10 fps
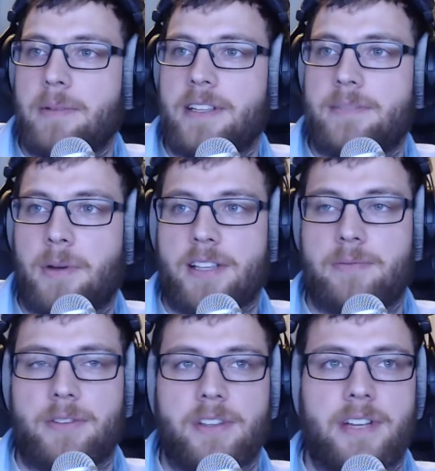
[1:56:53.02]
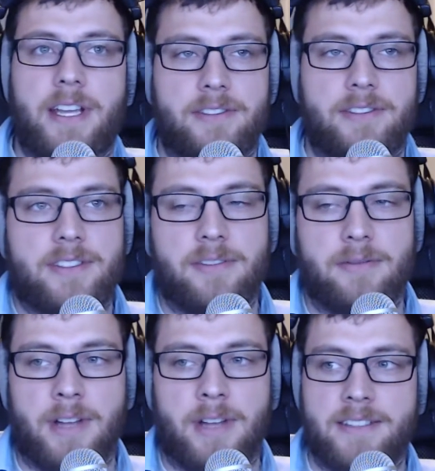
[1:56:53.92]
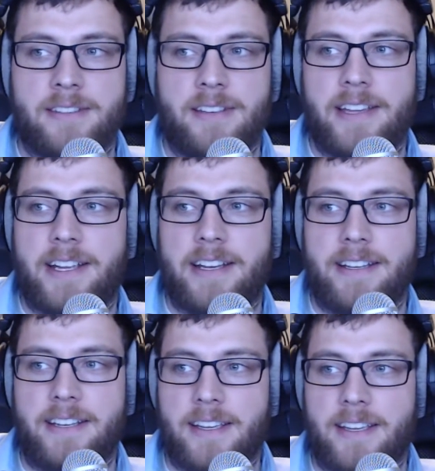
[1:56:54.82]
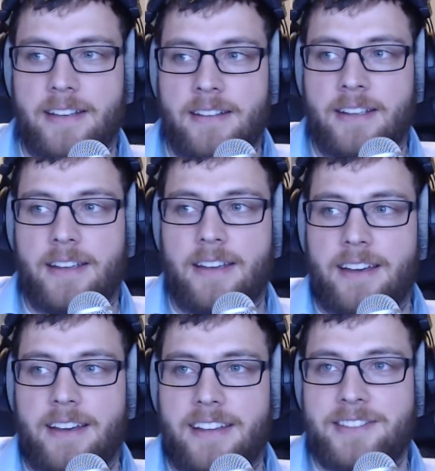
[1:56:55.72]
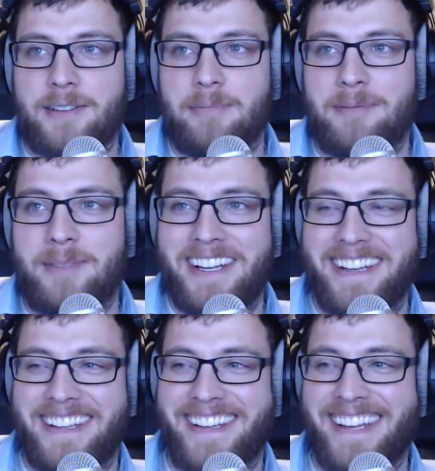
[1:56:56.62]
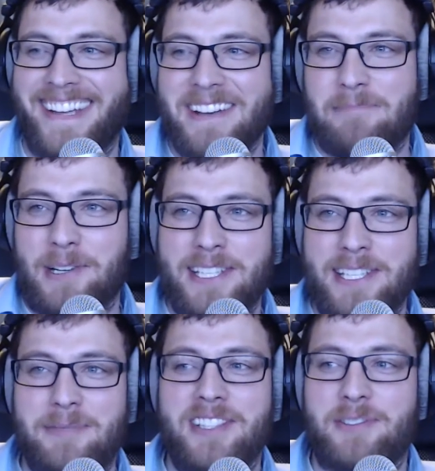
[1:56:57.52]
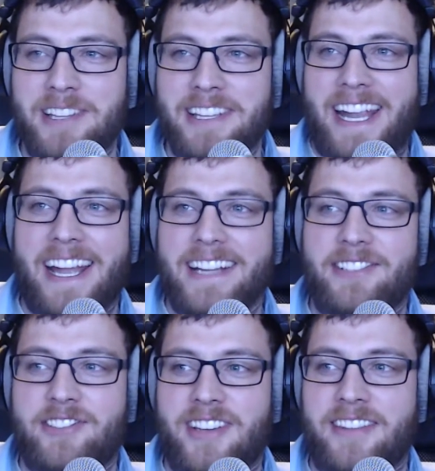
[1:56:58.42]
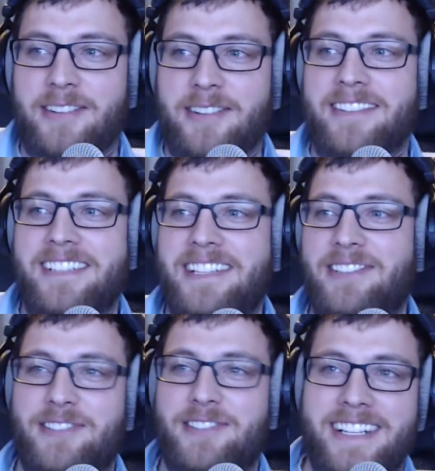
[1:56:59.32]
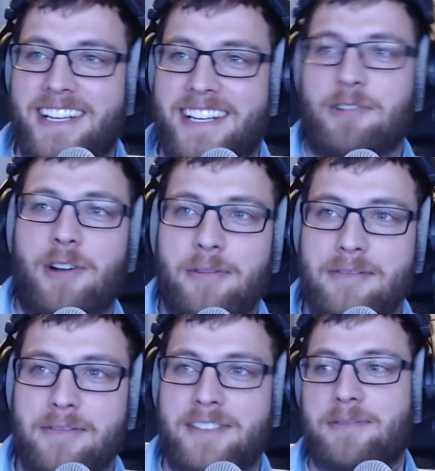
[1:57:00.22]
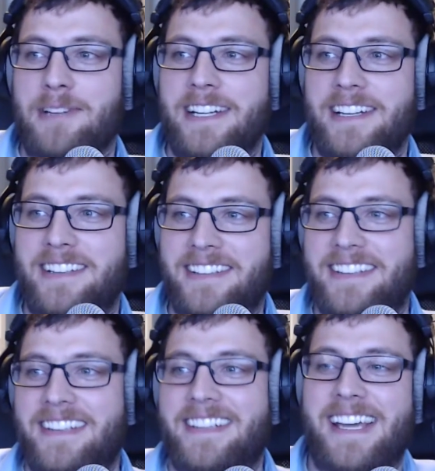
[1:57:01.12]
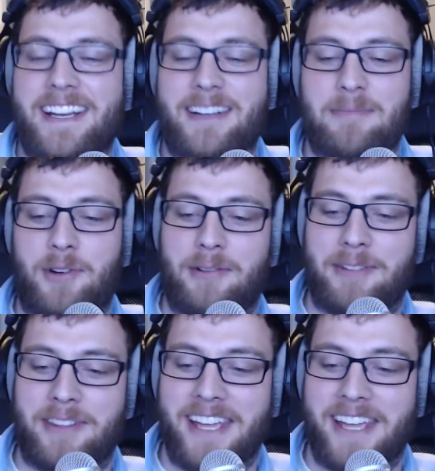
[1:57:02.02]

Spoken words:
it's possible you guys are just too nice. I think I need to get some participants who really hate each other, trying to crawl through the screen and attack more.